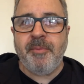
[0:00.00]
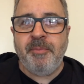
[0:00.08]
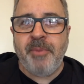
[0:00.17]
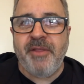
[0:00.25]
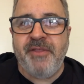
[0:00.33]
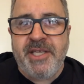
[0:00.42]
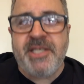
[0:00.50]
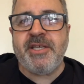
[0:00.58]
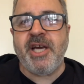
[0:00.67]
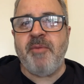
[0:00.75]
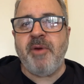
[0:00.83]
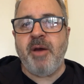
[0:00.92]
But this
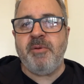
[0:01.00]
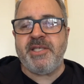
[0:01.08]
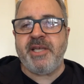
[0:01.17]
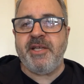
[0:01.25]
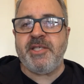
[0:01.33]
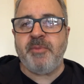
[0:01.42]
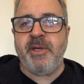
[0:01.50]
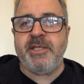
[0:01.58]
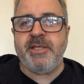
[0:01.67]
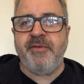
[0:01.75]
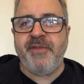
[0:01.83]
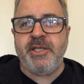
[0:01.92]
time I was saying to
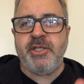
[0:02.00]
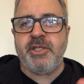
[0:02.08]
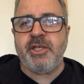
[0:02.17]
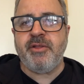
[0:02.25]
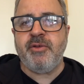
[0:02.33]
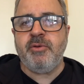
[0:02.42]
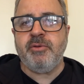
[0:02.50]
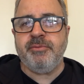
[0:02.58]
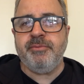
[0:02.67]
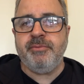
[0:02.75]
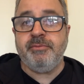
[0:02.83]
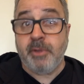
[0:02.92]
myself, that's just a thought.
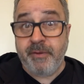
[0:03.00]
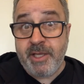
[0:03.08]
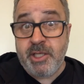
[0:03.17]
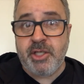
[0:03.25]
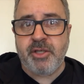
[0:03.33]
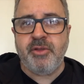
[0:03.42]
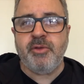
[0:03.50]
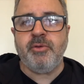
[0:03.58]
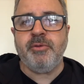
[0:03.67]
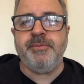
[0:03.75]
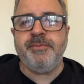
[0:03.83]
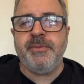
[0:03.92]
Oh, that's just a
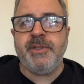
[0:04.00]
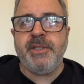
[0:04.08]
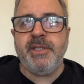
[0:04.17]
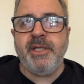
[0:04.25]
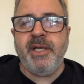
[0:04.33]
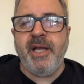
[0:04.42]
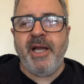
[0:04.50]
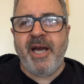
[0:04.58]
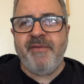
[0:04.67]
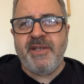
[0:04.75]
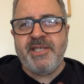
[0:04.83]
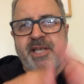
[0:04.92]
thought.
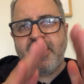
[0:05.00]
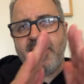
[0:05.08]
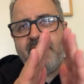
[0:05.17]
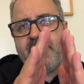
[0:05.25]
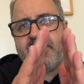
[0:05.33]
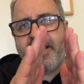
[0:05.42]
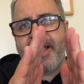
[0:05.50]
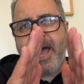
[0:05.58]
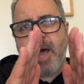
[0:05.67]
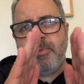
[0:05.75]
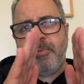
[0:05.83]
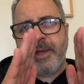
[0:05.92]
And then suddenly this
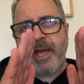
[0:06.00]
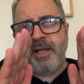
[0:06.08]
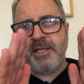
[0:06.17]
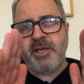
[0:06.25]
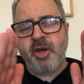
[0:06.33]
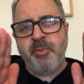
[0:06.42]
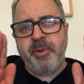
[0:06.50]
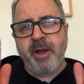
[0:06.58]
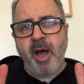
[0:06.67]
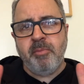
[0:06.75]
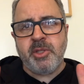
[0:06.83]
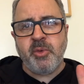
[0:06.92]
gap began to open
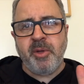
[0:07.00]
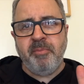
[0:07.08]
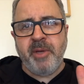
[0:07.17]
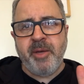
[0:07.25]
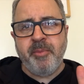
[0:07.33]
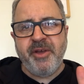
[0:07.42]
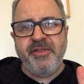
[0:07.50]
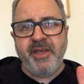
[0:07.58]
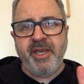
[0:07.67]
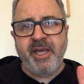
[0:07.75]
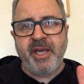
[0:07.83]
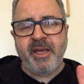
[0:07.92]
up between me and my
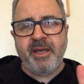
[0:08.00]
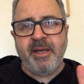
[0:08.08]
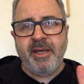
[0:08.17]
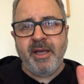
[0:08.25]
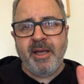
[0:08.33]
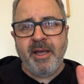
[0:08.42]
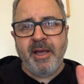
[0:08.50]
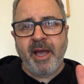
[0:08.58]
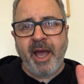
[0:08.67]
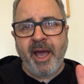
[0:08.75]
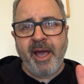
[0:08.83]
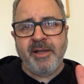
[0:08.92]
thinking.
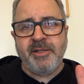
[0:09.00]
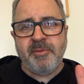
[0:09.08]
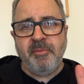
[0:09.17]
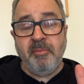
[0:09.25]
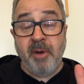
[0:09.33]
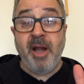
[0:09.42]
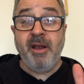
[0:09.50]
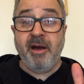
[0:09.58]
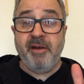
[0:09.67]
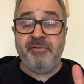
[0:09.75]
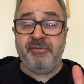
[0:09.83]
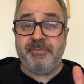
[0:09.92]
And my
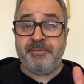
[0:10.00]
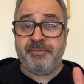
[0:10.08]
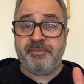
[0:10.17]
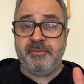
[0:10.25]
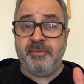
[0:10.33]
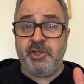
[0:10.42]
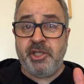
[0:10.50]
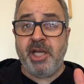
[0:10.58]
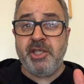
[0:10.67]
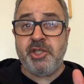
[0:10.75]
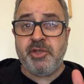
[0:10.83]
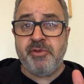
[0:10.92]
life
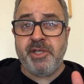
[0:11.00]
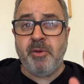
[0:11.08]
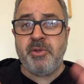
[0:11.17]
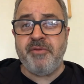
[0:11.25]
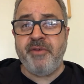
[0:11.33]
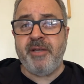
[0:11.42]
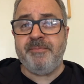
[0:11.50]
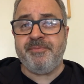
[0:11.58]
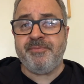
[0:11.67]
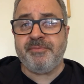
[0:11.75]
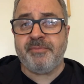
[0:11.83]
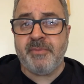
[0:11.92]
changed as a result of it.
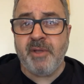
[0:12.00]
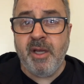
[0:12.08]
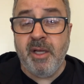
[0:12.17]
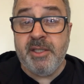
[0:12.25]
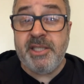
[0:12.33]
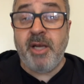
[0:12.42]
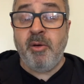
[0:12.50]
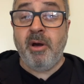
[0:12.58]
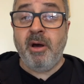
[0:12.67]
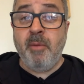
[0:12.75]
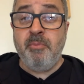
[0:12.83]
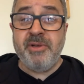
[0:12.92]
So
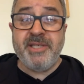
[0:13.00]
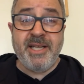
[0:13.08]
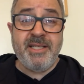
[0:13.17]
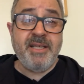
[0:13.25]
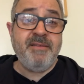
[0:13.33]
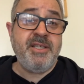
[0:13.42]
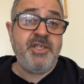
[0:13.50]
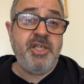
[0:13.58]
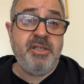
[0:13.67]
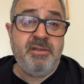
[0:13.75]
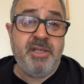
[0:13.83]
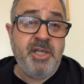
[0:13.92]
I'm presenting this
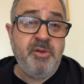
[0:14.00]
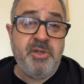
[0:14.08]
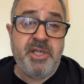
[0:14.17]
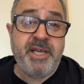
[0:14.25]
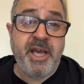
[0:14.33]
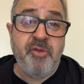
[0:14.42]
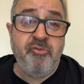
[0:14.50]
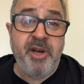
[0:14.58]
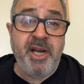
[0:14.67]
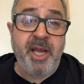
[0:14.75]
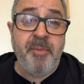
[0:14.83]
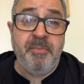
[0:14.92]
to you today,
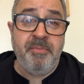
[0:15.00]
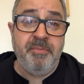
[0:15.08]
really,